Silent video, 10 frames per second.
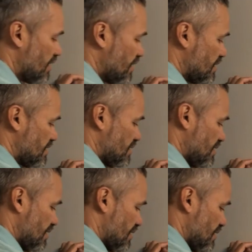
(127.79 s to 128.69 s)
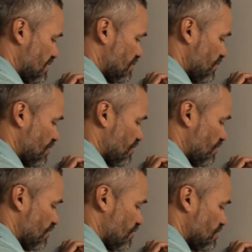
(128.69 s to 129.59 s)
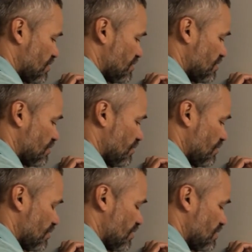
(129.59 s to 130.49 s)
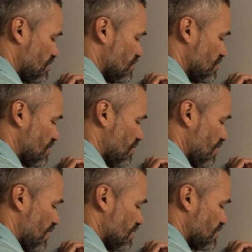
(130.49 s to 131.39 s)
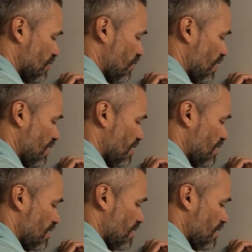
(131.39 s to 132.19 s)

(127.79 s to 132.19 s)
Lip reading: this expression reduces to t sub 0 squared